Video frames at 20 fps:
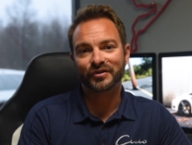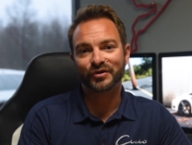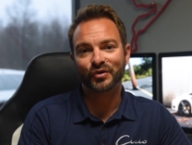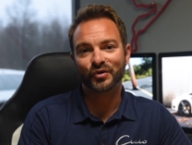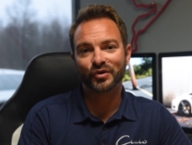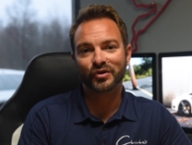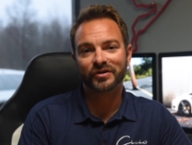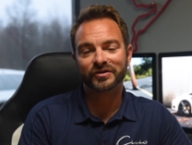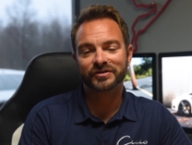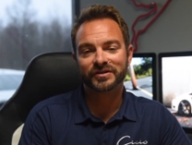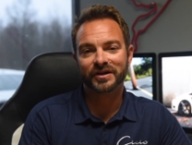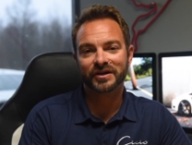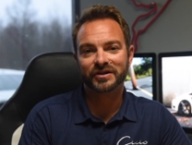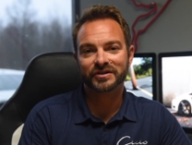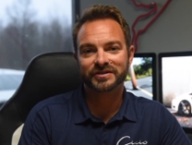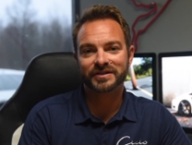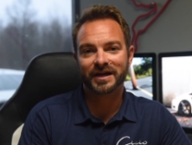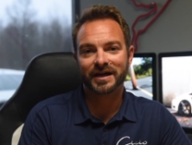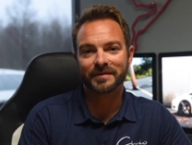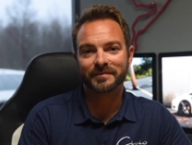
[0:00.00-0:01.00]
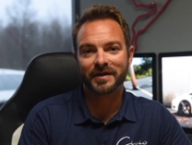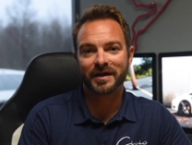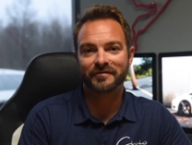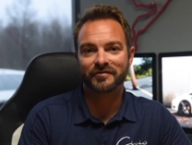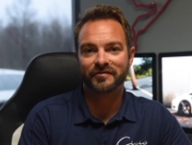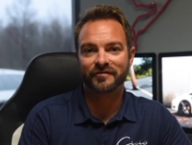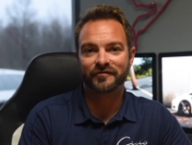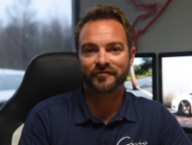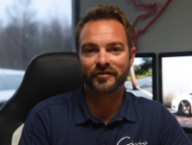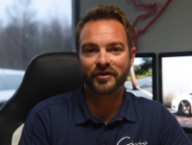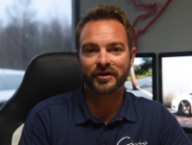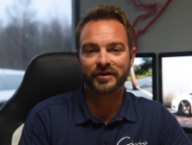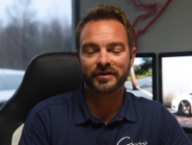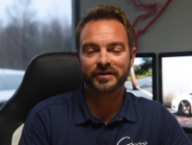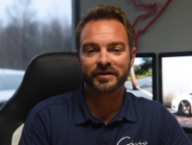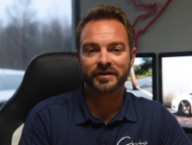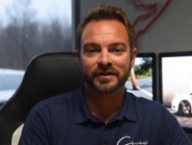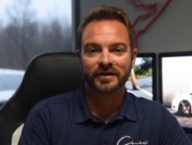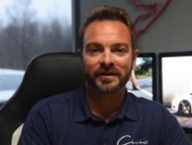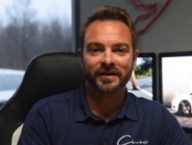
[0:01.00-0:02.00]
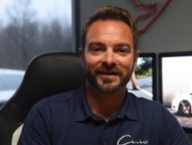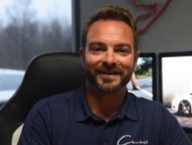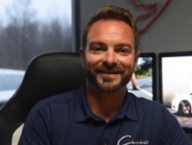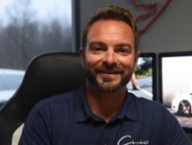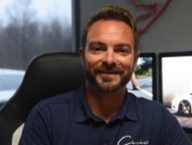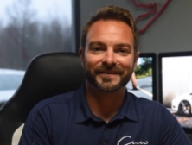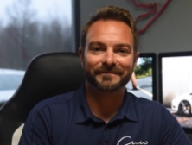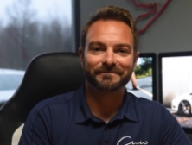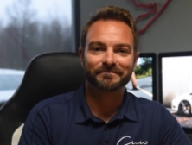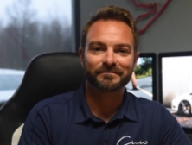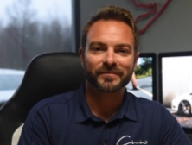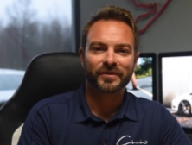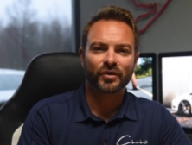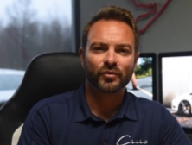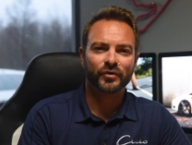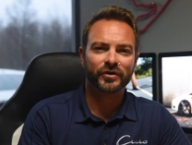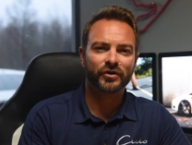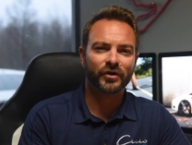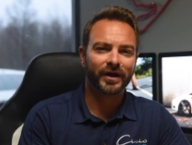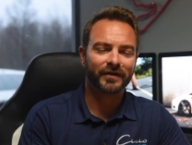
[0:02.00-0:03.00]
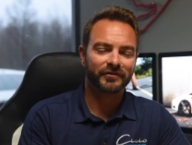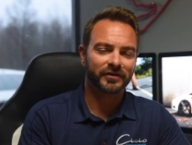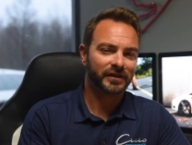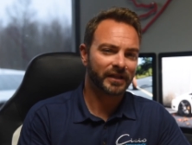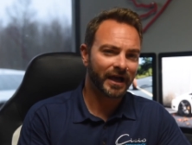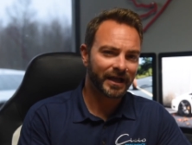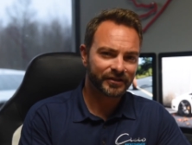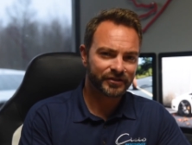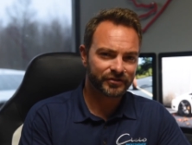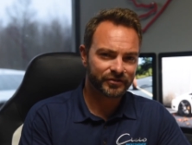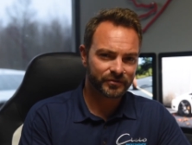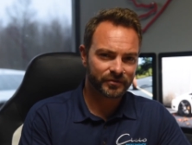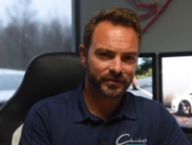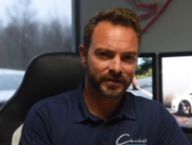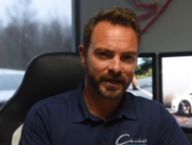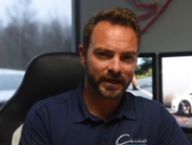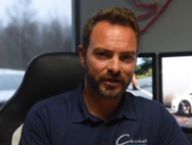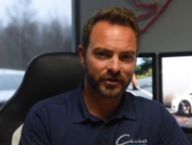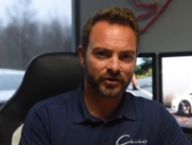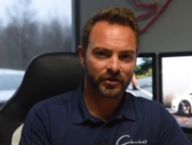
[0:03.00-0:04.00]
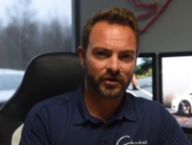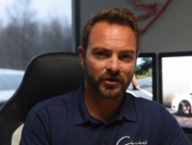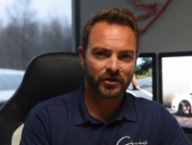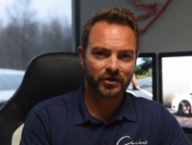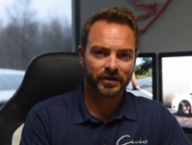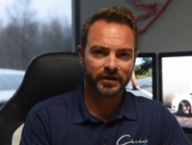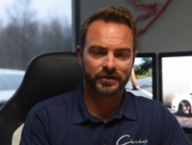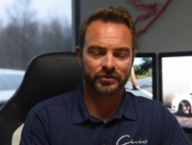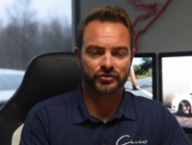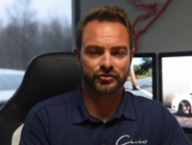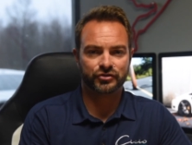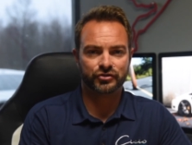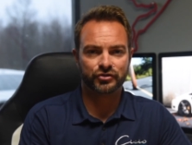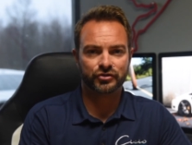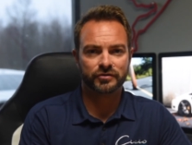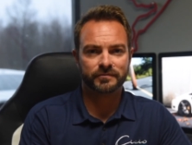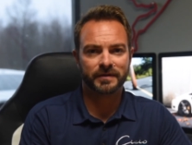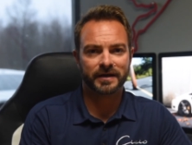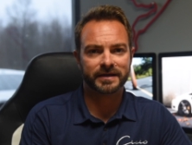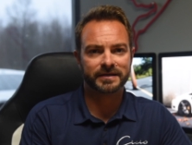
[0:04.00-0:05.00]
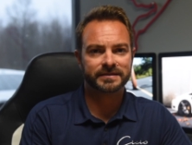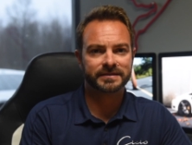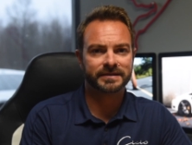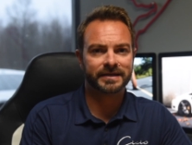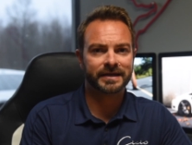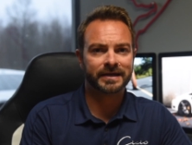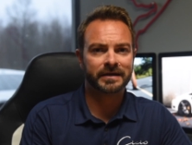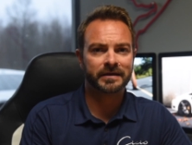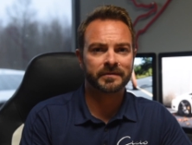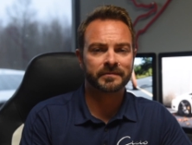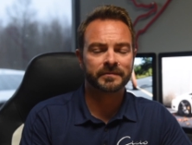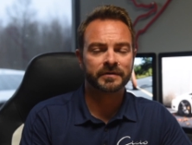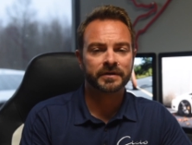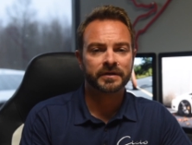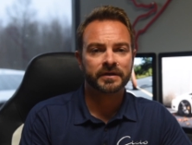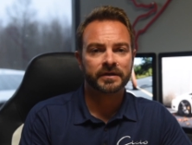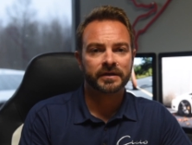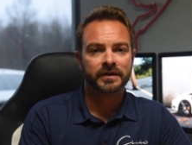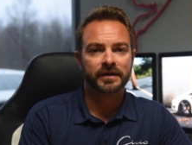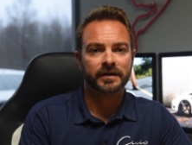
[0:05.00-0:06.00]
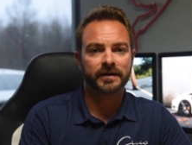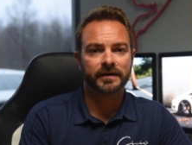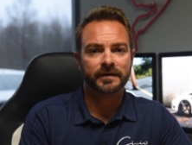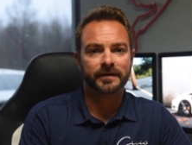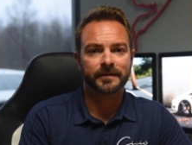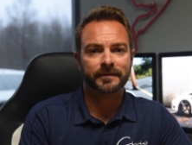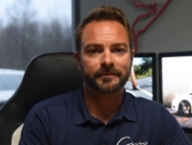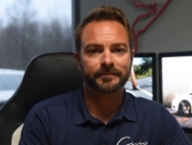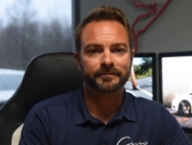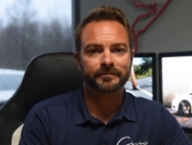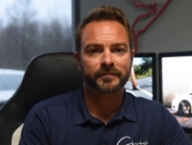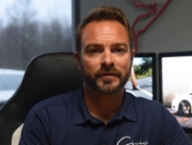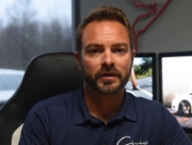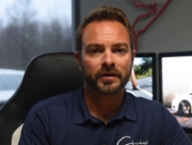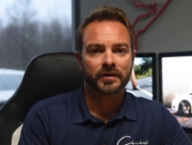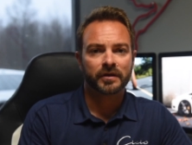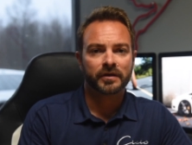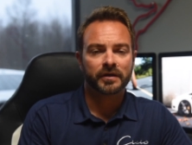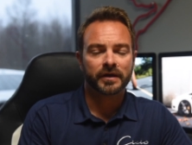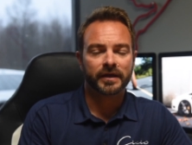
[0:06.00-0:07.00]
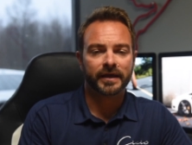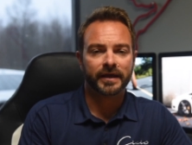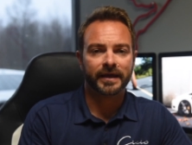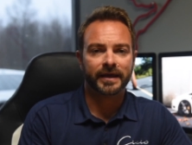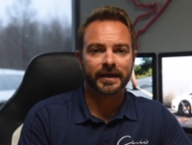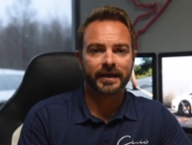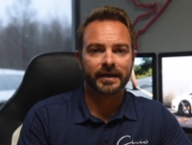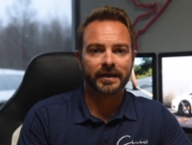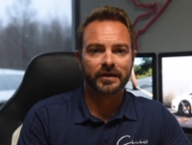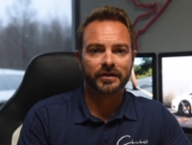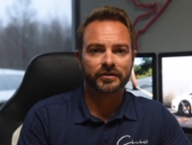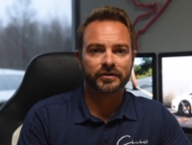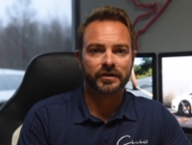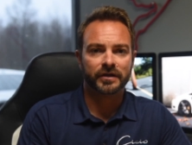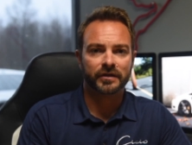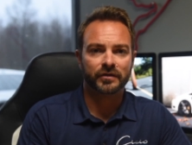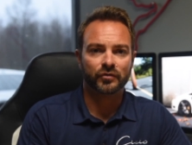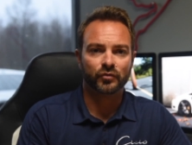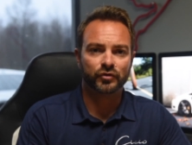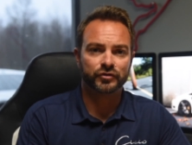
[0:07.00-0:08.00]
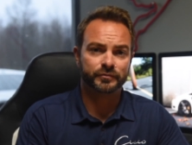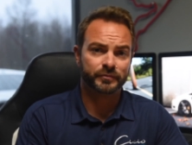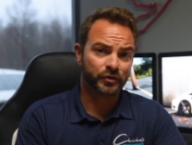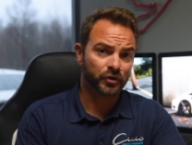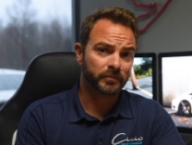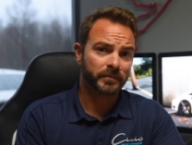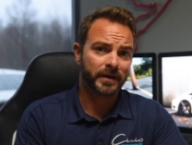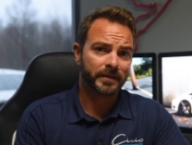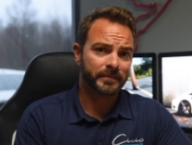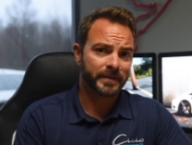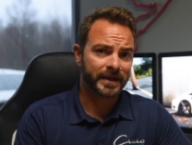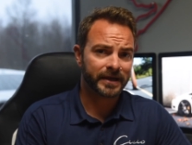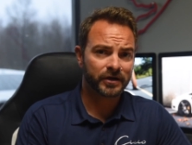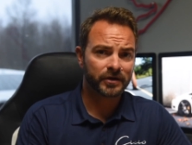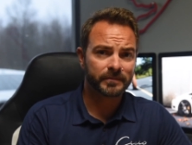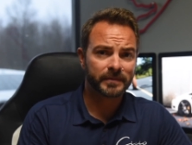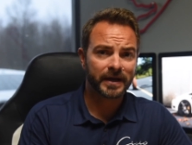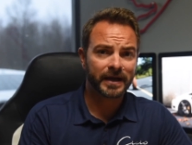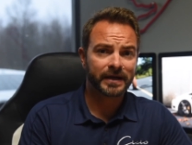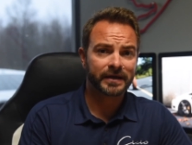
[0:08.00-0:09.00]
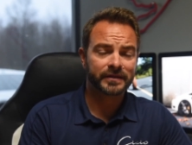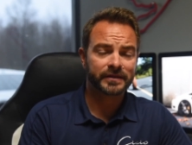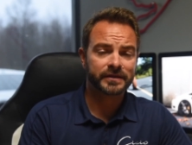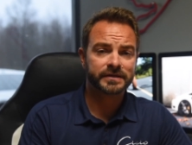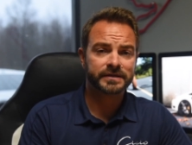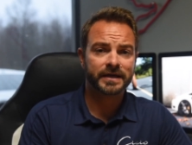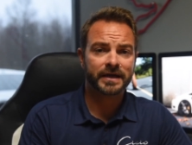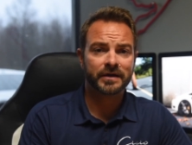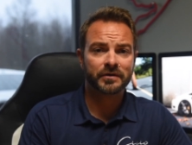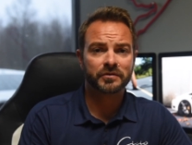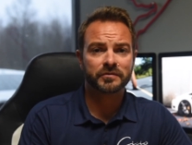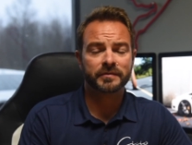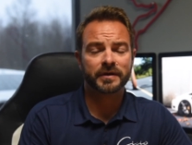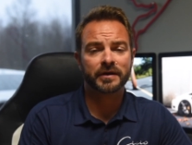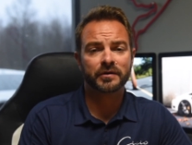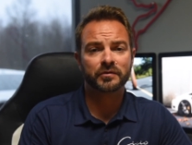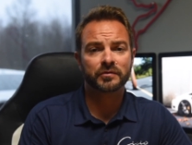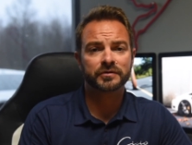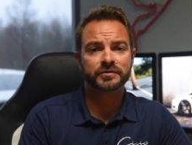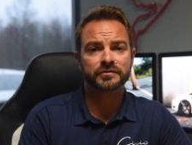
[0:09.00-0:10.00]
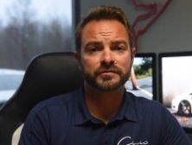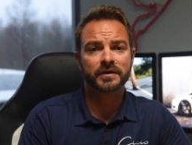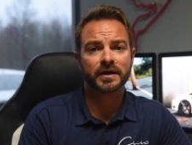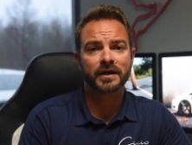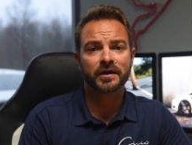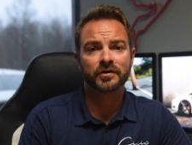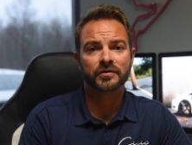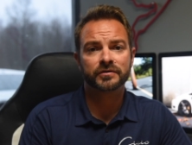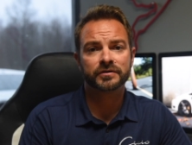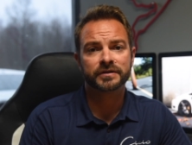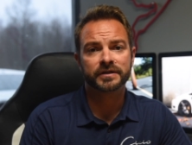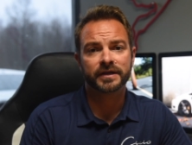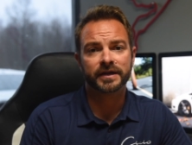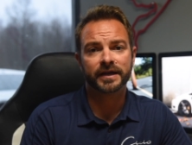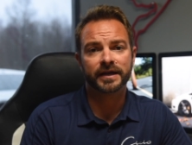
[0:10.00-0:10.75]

the whole entire time, having fun. We don't have a lot to do with that car. It's tuned by Sam, and it was built by Baker back in the day when Baker was around,